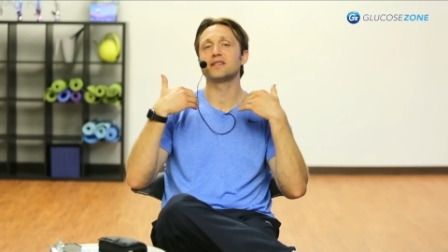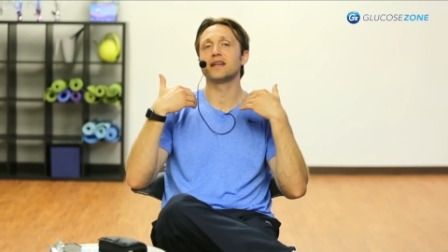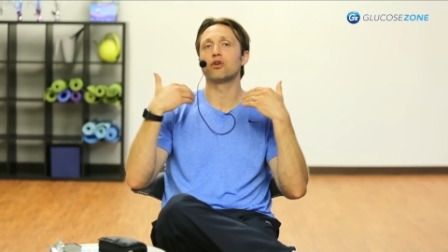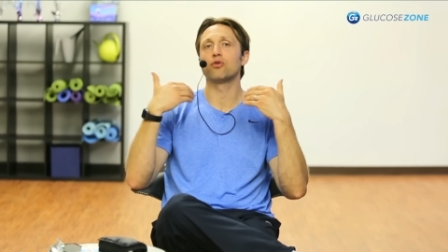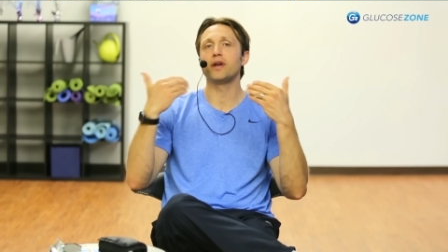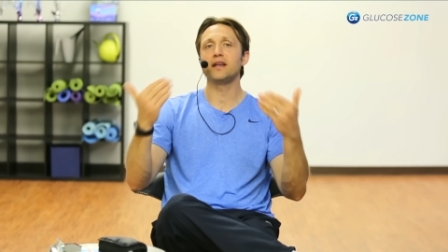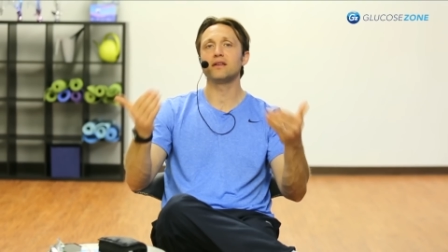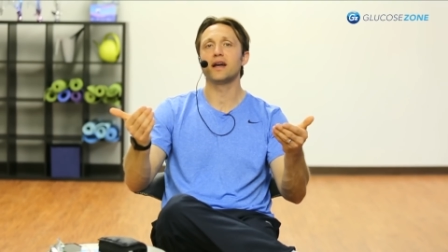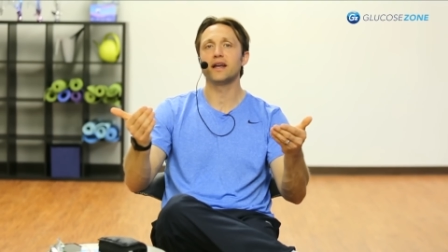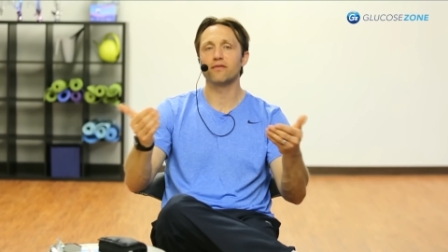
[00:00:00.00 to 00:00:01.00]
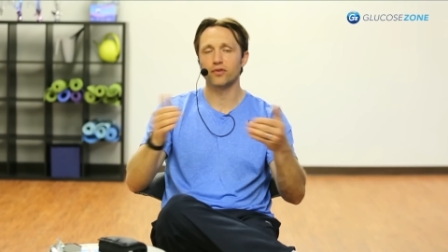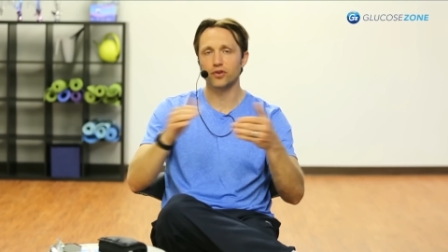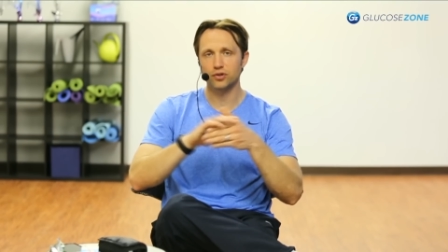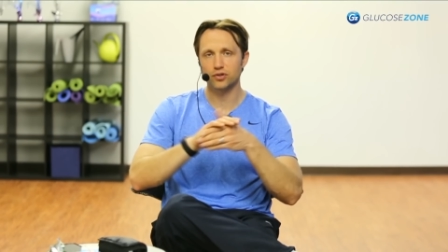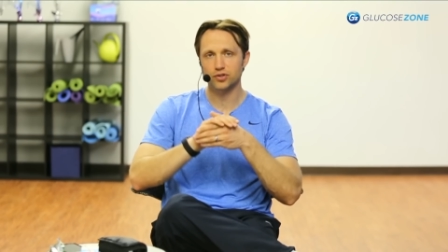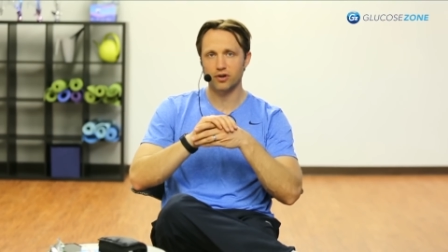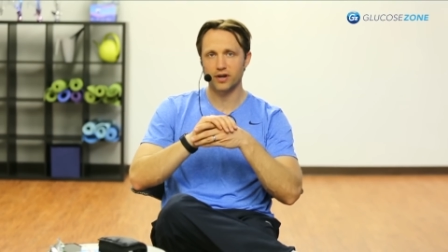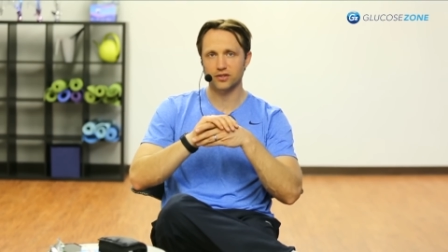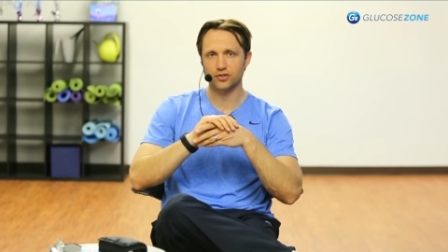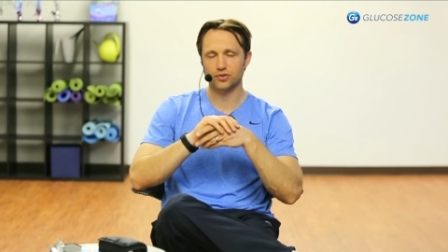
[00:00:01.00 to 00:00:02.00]
that is a green light for you to
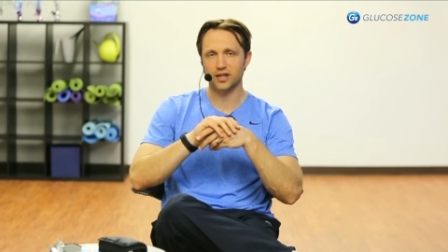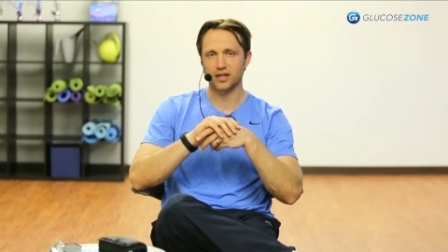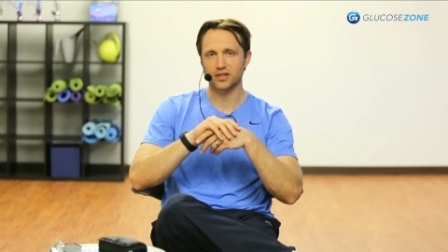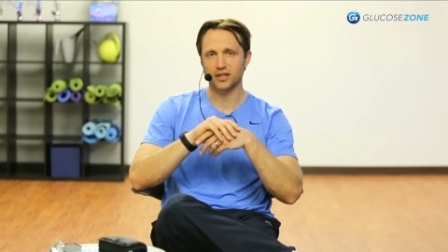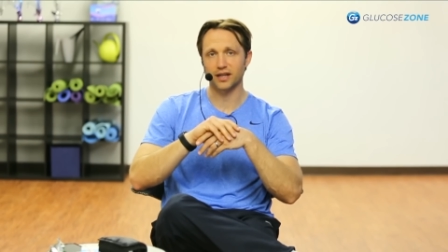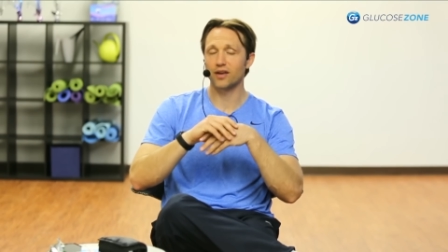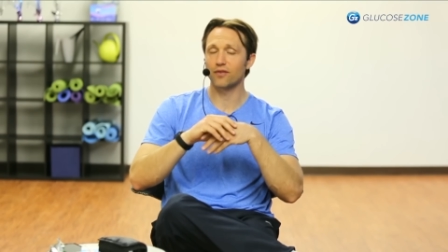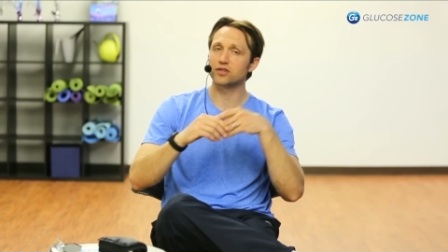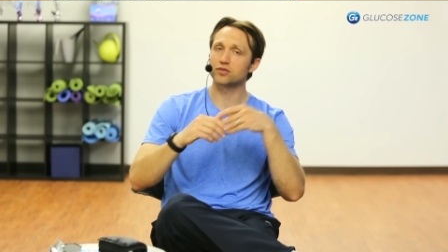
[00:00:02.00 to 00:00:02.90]
start exercising.